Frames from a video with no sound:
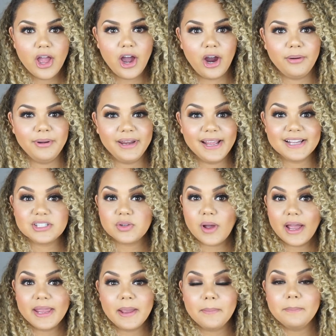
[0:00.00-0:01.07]
All Alrighty guys, so
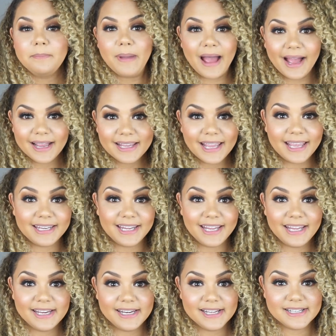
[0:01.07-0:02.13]
I am back and it
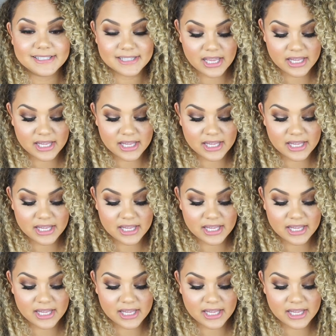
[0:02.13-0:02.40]
is